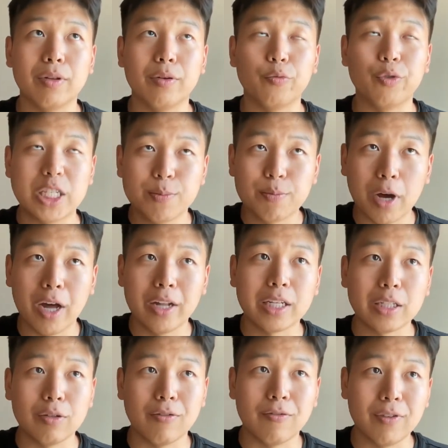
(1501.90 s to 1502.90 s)

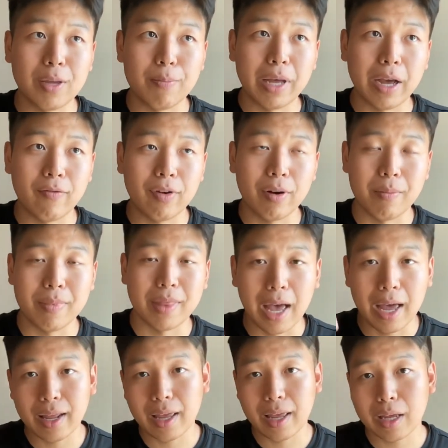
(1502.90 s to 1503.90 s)
responding to feedback from
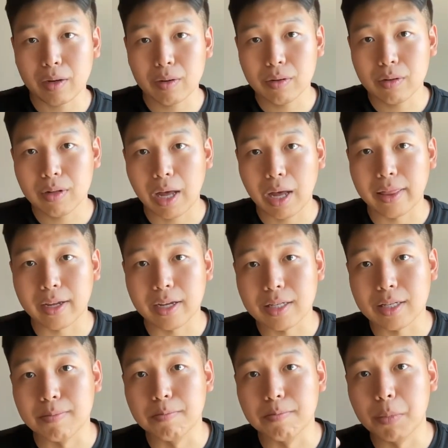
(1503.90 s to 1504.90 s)
that angle, I think
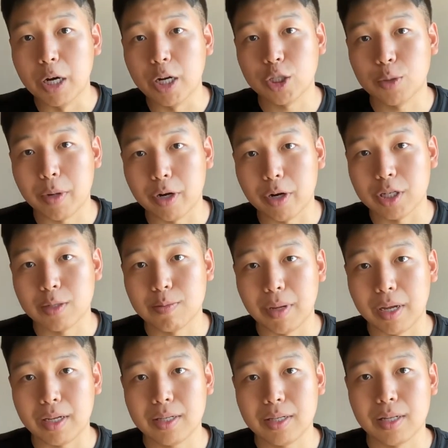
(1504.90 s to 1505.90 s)
is a much better
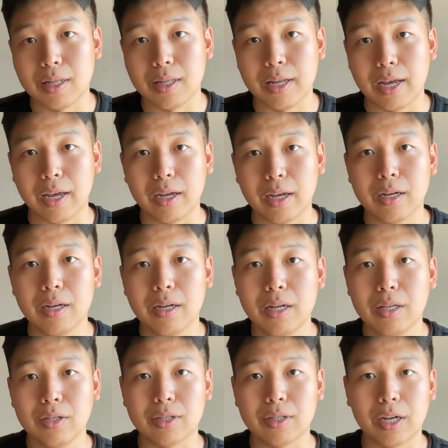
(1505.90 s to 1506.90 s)
space than like
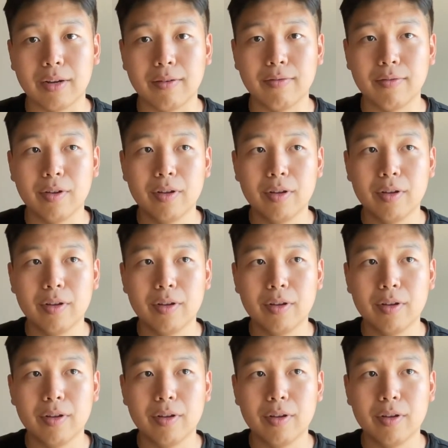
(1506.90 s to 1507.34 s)
just kind of